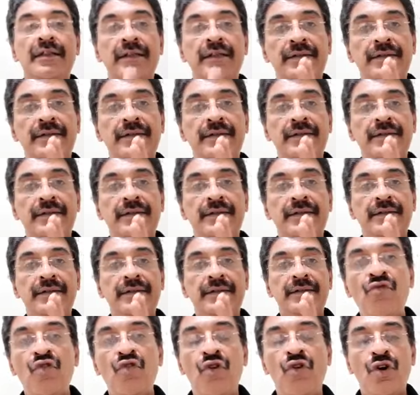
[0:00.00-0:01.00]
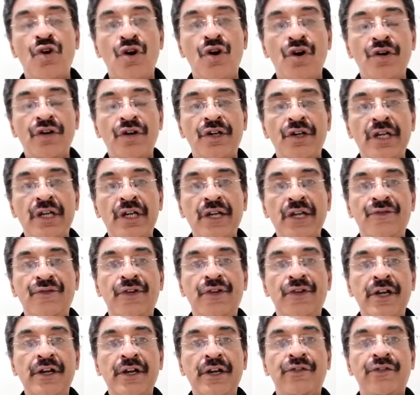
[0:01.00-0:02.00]
the sum or
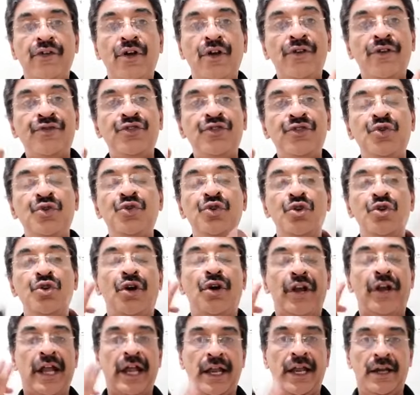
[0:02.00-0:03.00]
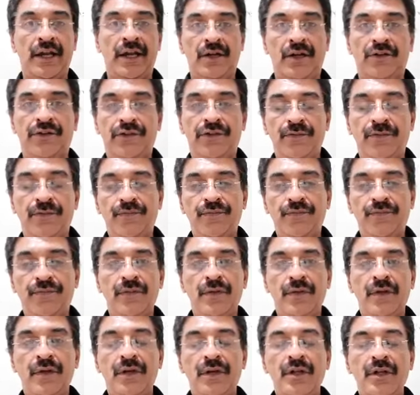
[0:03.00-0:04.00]
difference of two non-angles.
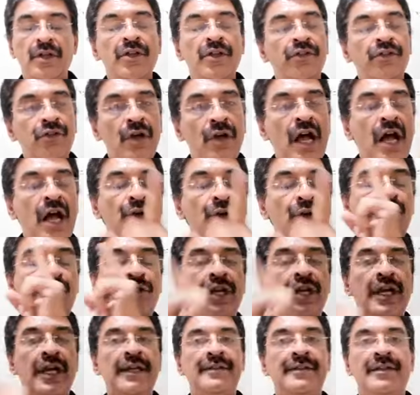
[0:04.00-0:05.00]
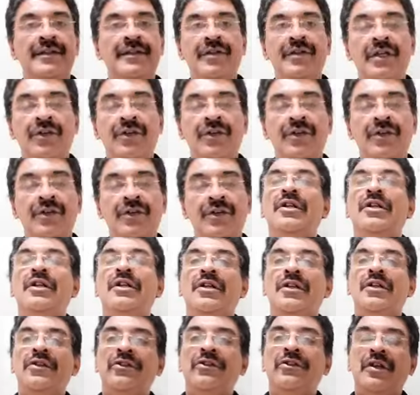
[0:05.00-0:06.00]
So how to write 75?
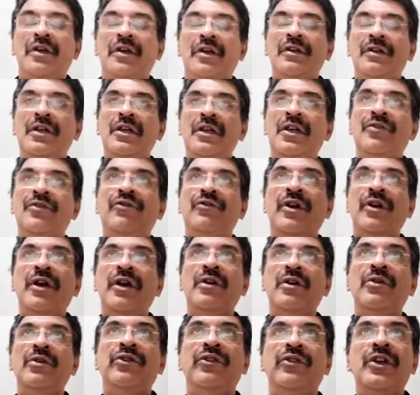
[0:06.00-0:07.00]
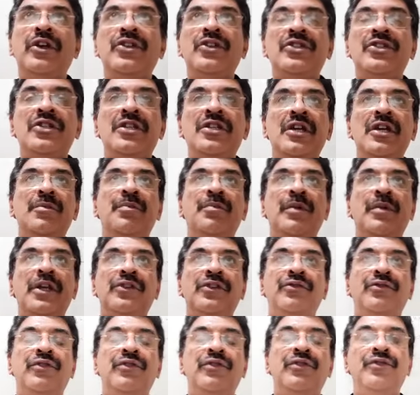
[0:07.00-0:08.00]
75, 60
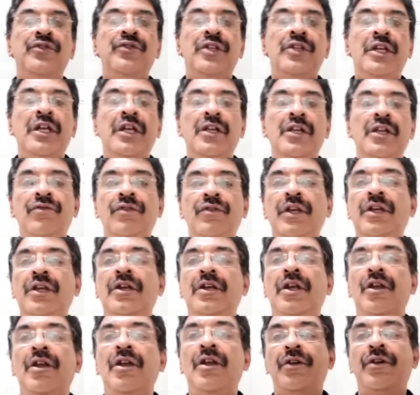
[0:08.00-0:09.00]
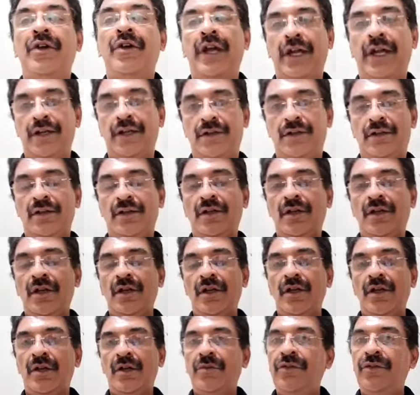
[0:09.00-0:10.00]
plus 15 we cannot write.
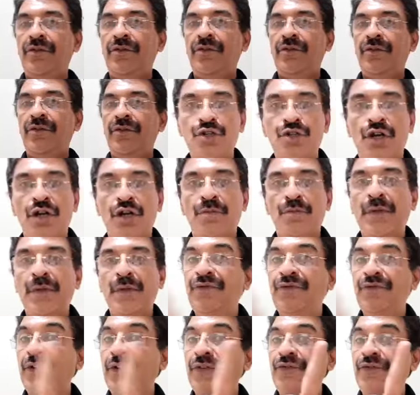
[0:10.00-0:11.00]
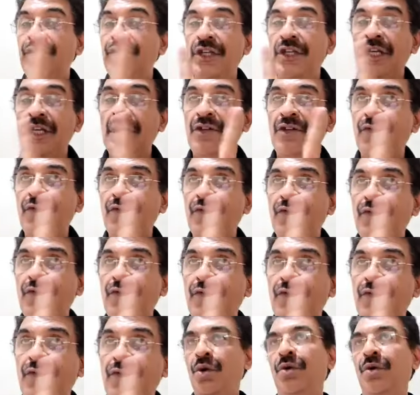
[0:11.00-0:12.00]
60 is not, but 15 we
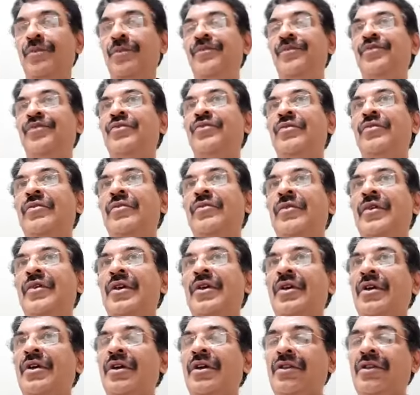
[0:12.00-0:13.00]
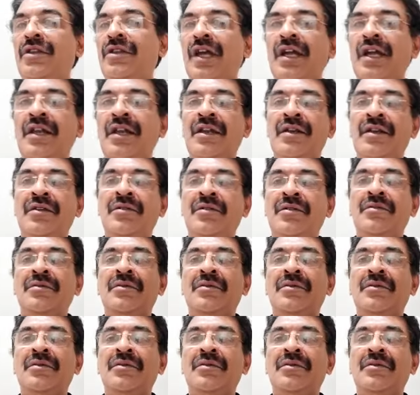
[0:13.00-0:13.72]
don't know. Then,